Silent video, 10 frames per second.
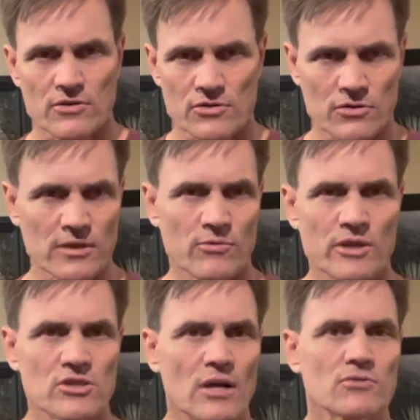certainly
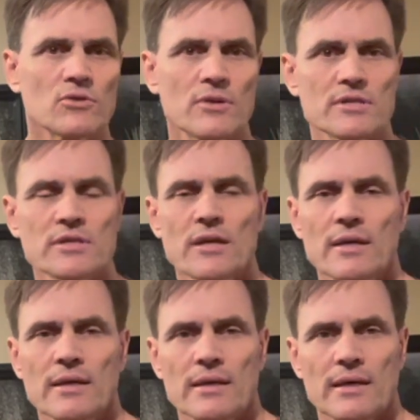reach out to us
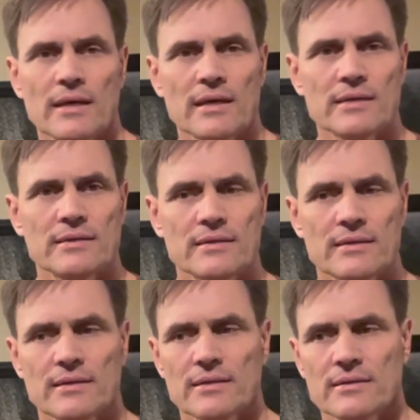and,
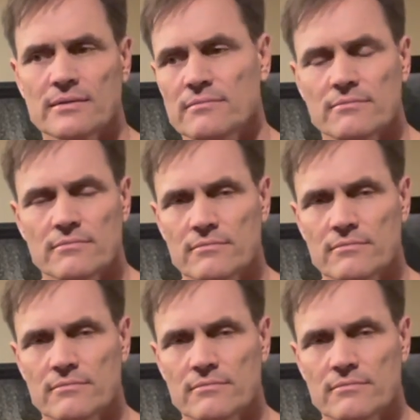and,